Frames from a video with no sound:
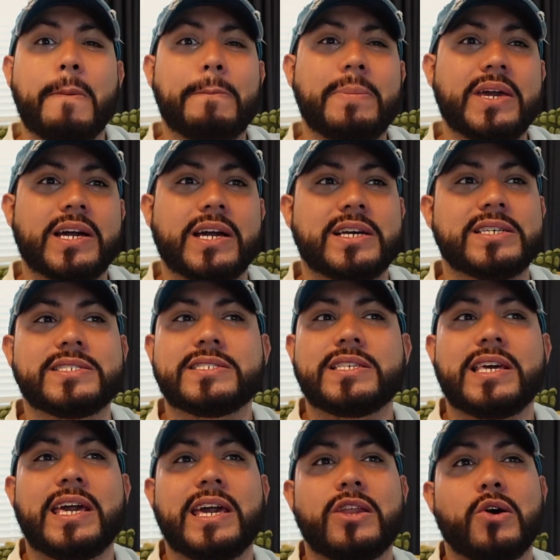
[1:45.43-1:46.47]
because
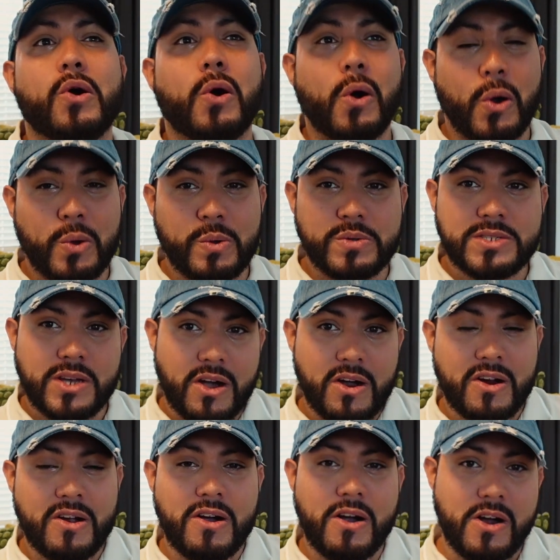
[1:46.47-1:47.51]
it holds
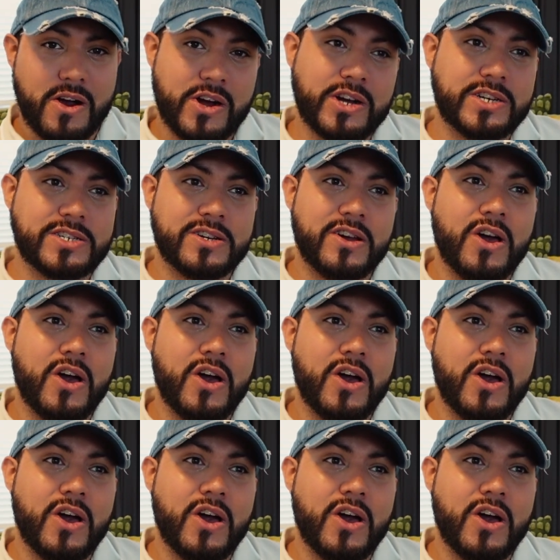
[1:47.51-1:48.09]
our heart,